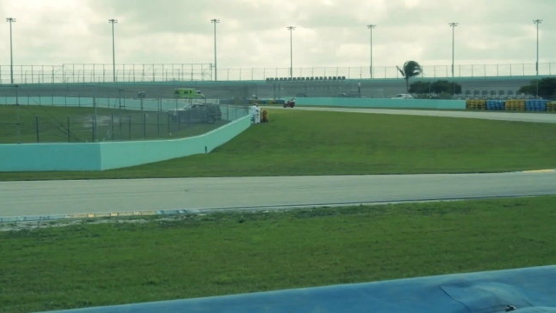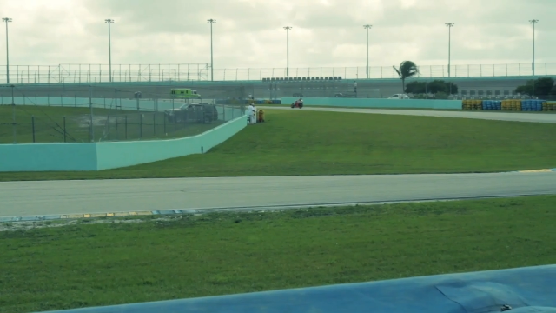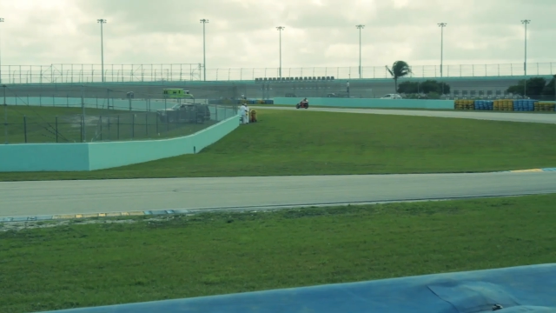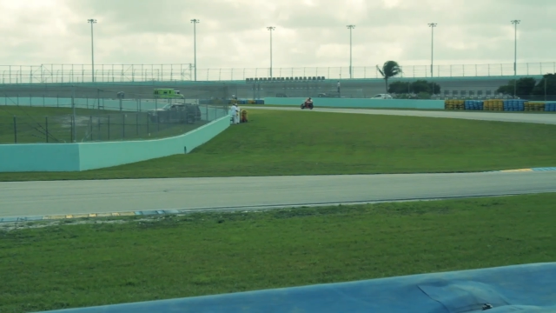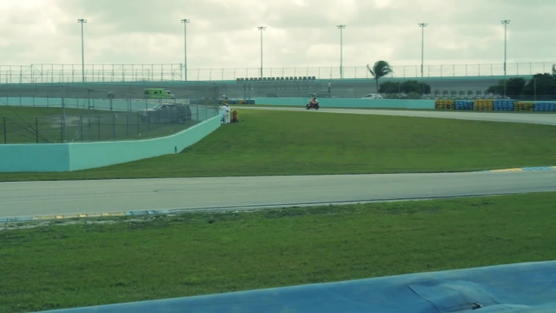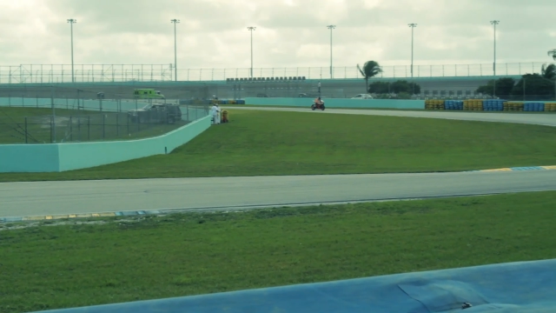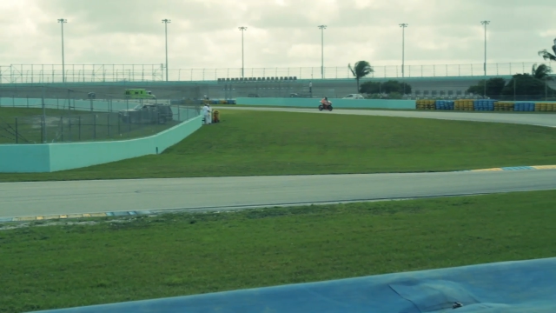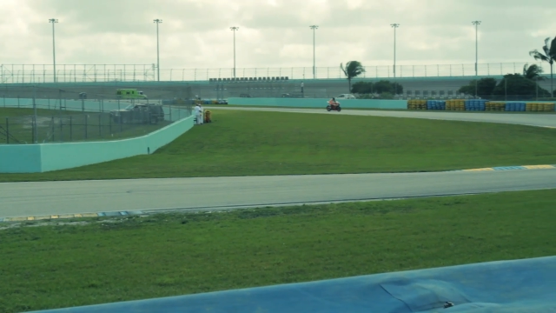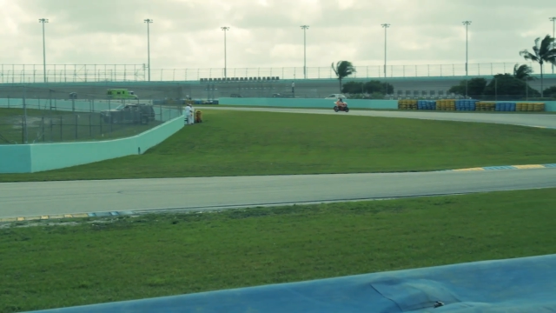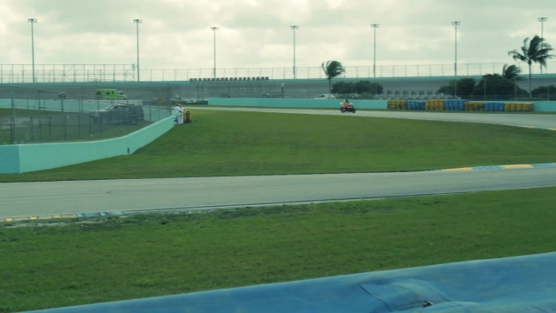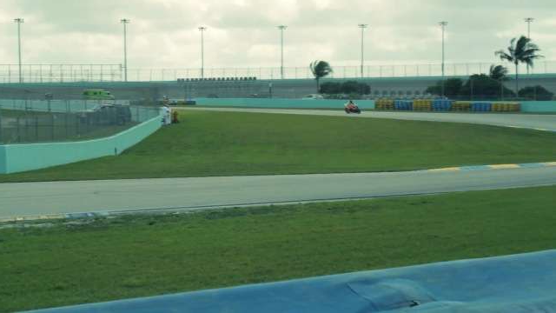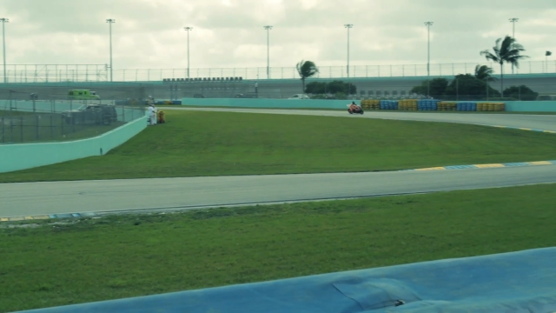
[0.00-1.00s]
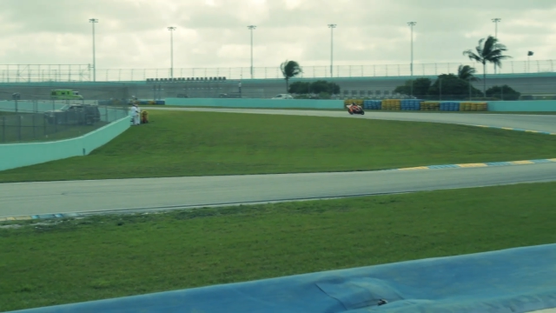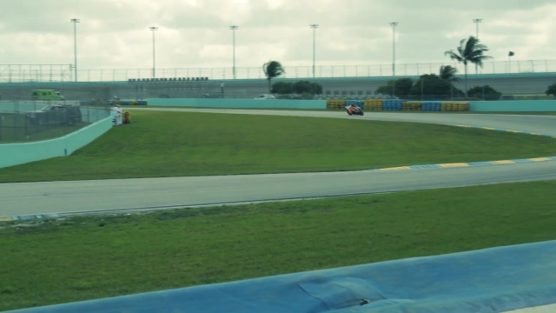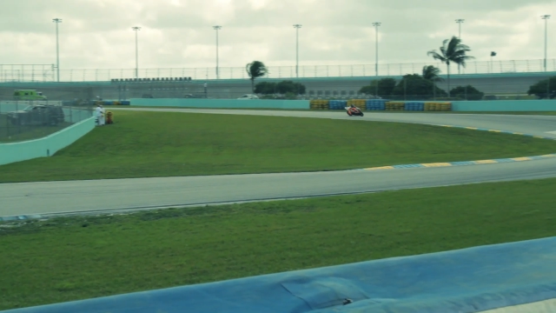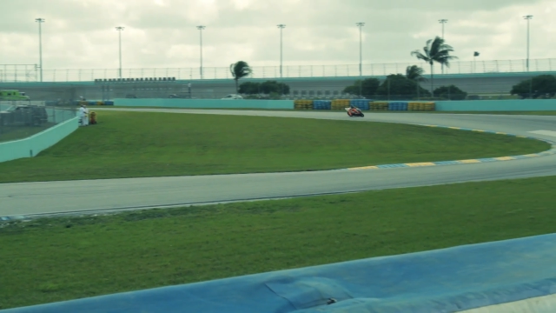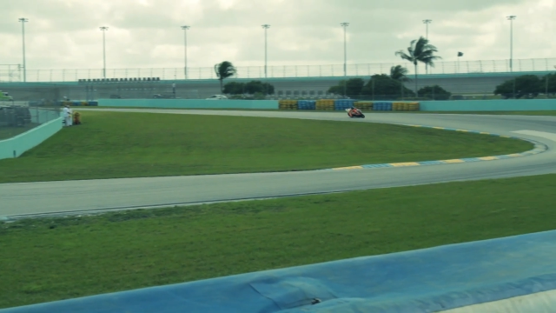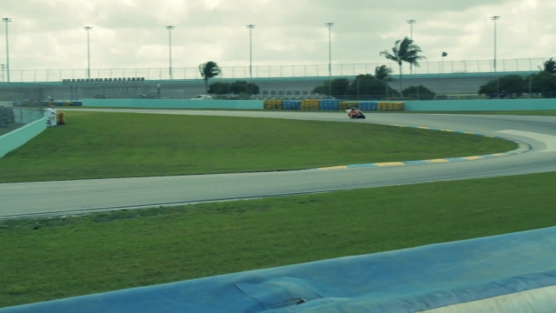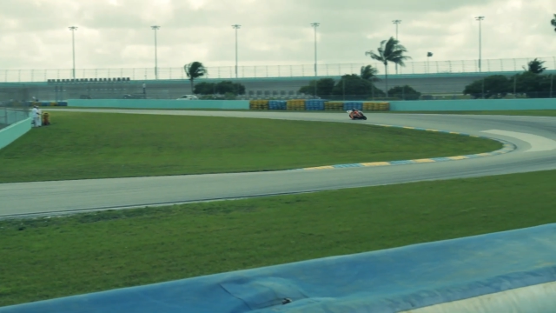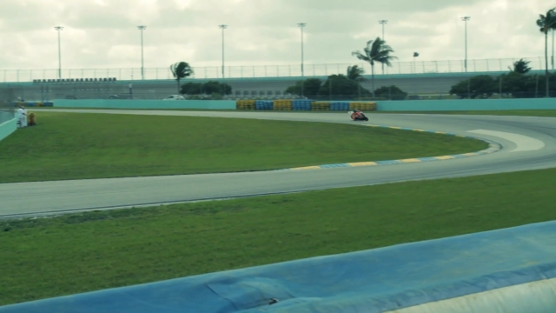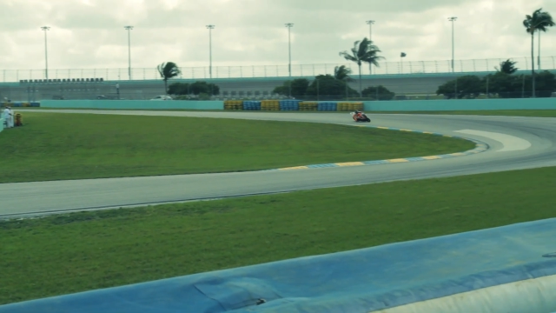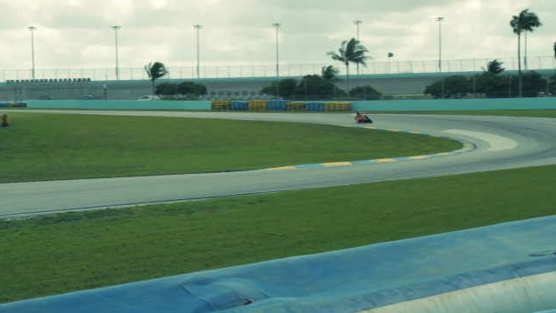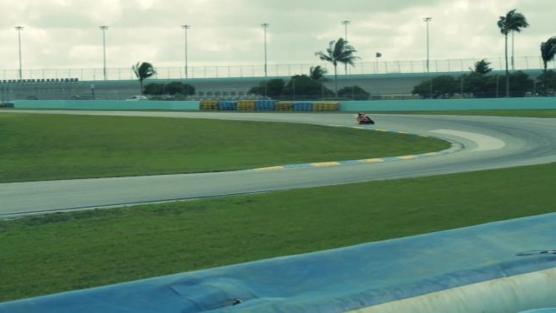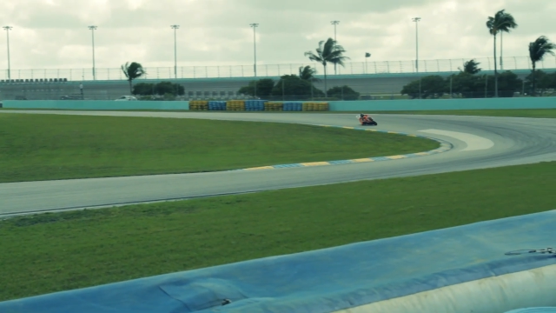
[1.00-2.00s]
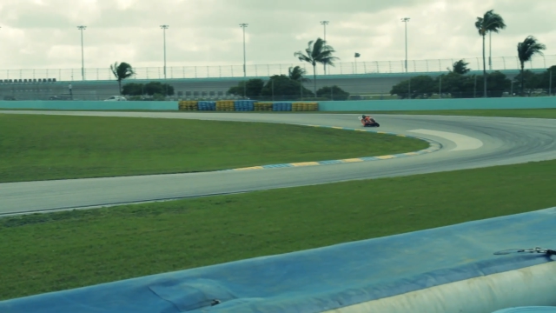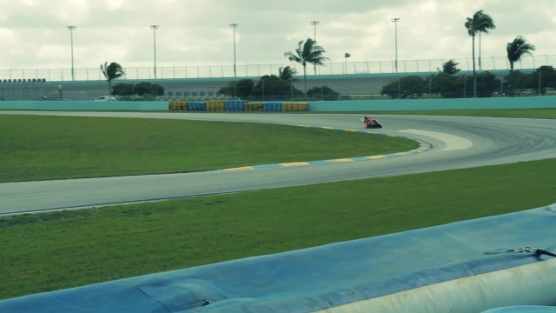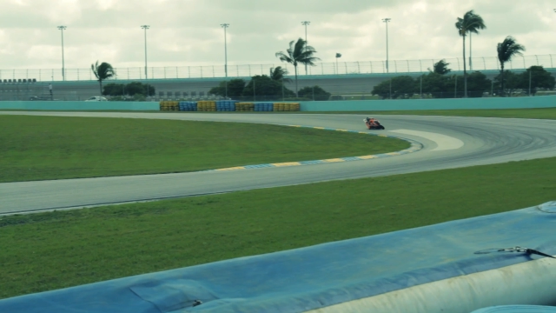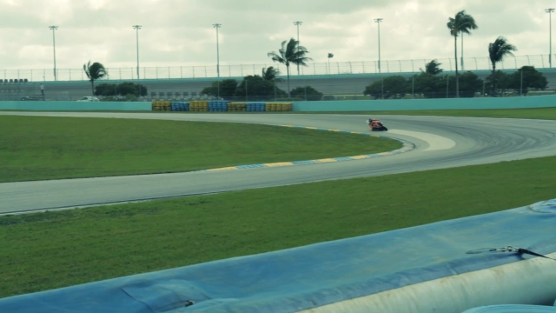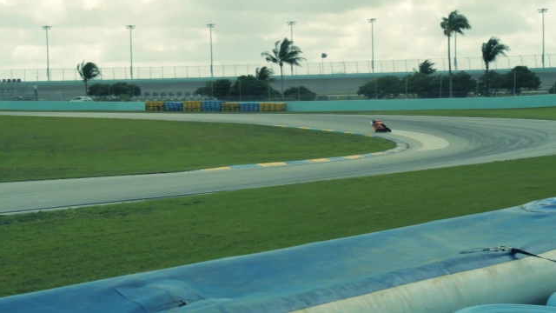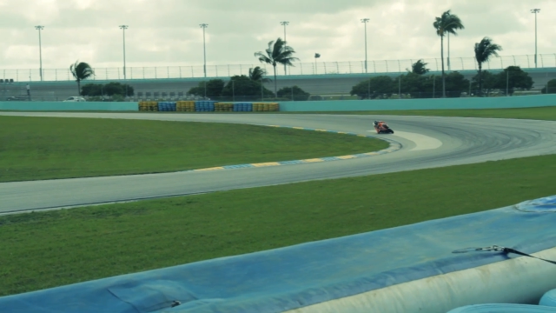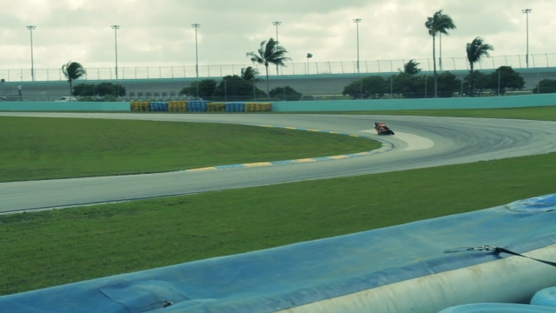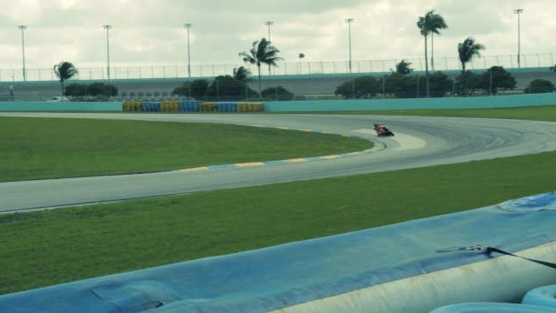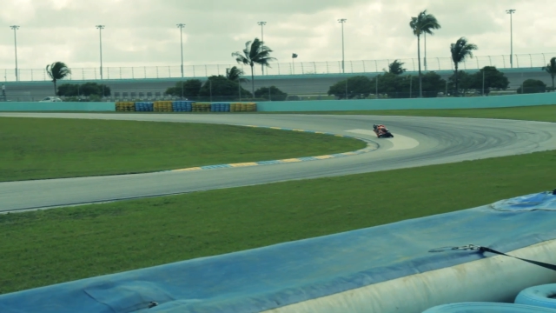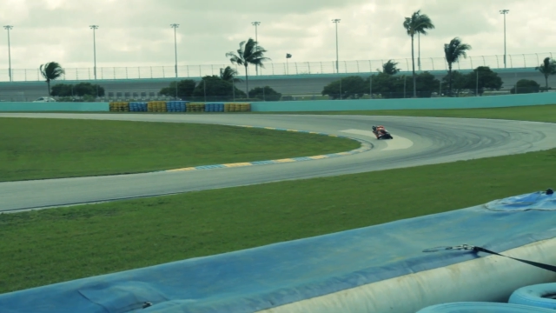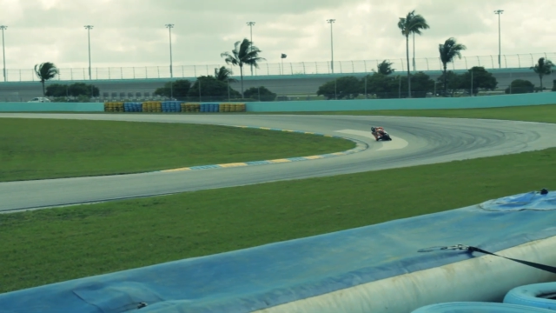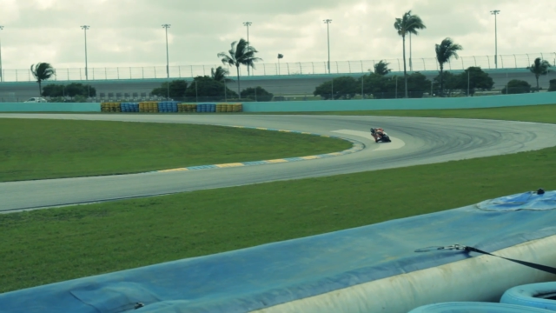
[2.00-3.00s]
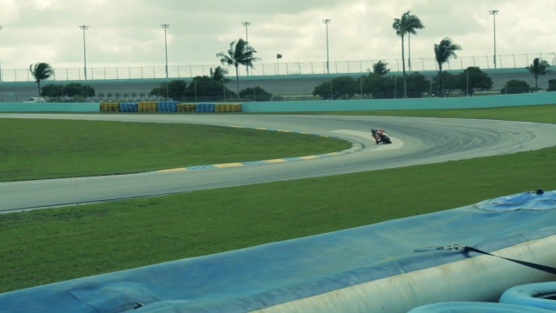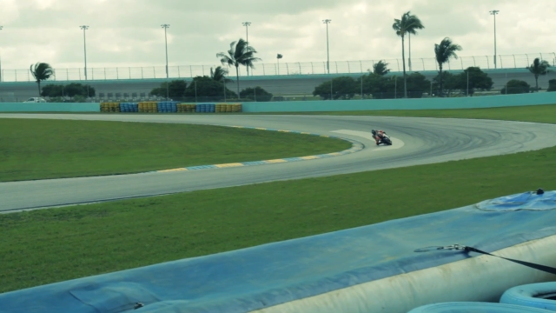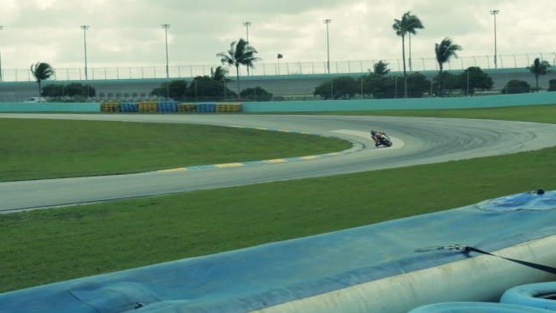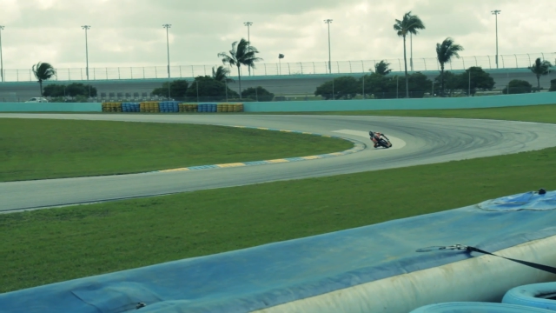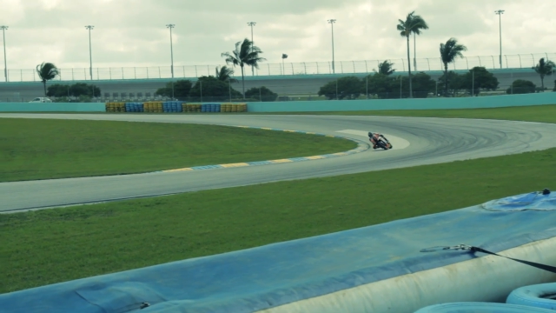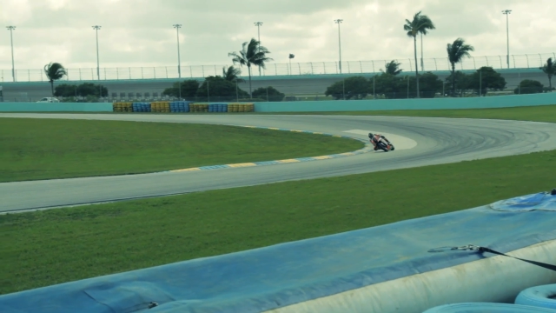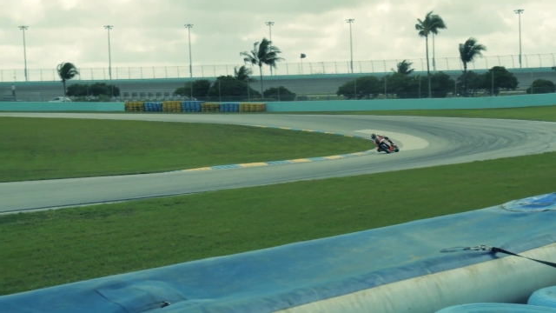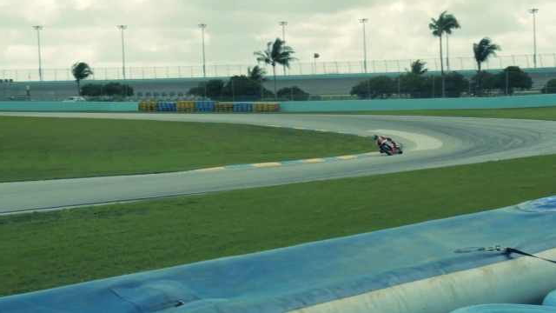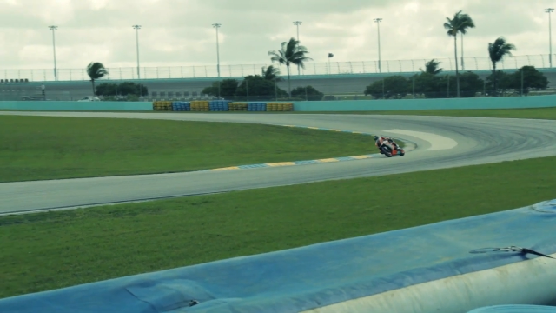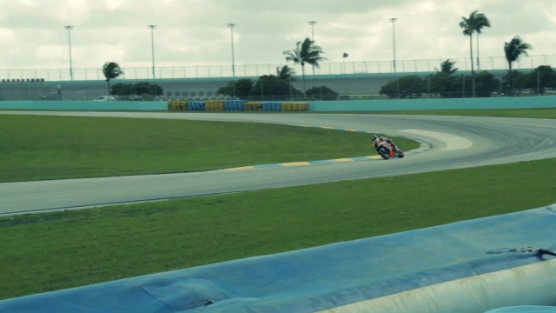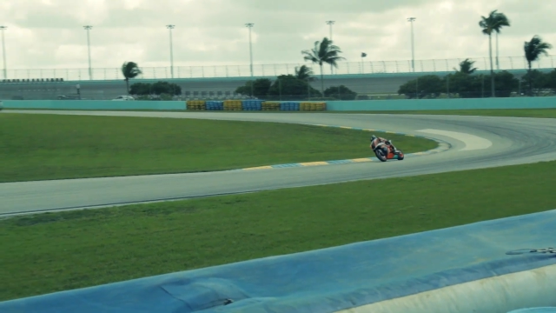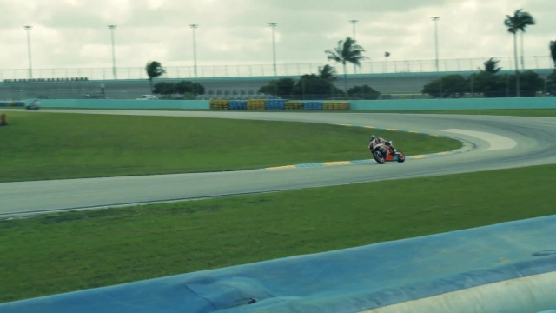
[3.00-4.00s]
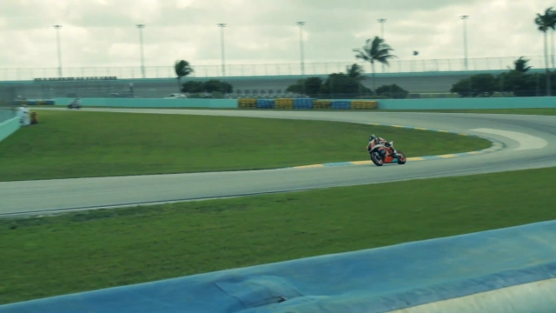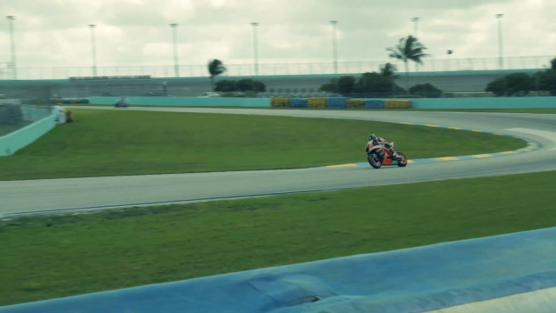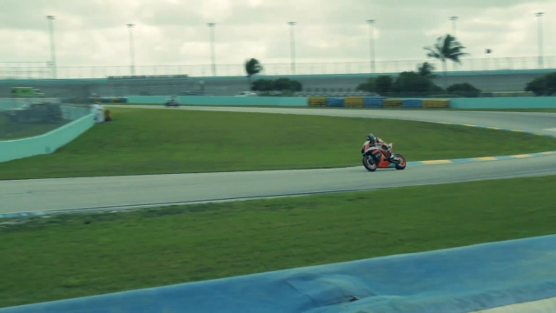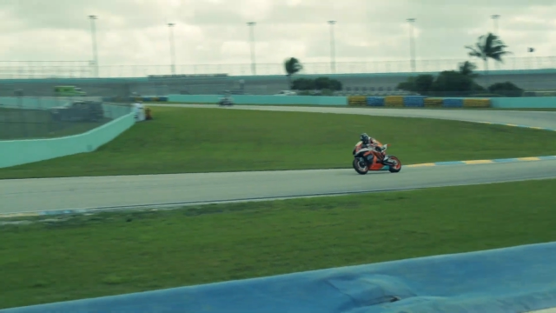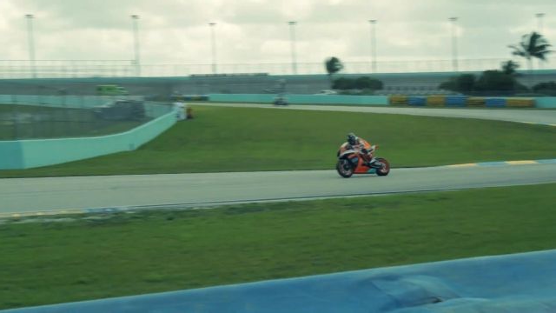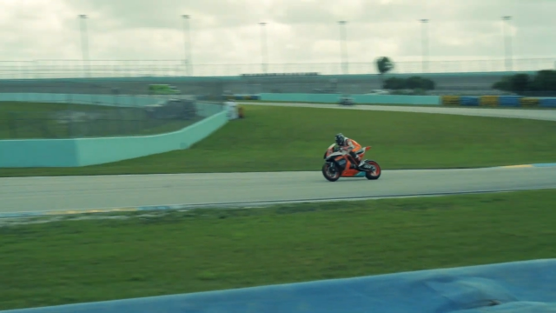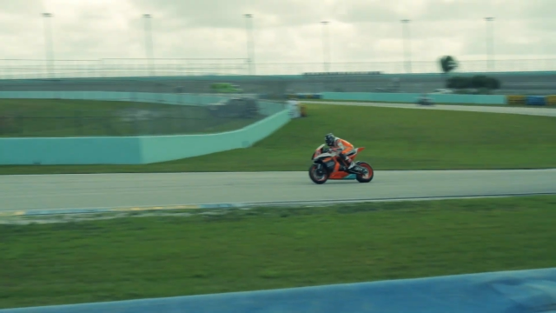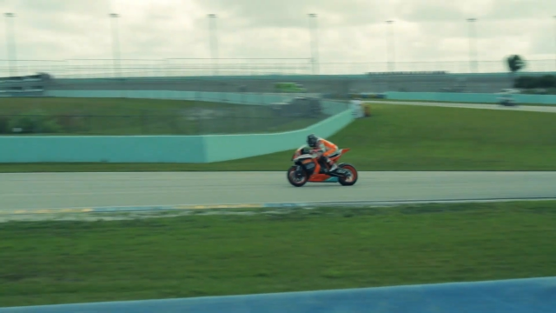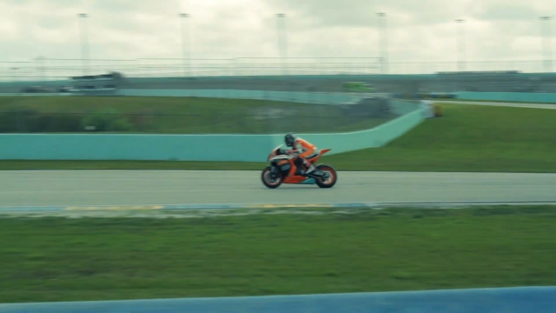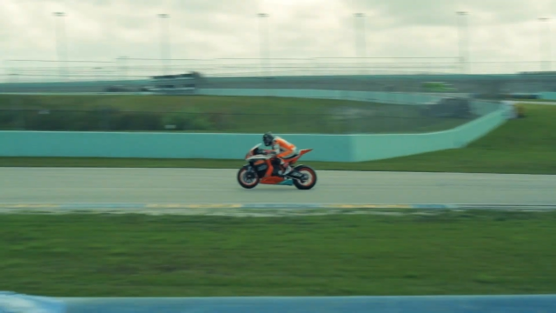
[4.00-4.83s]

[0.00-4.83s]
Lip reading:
Nobody's mouth can be seen.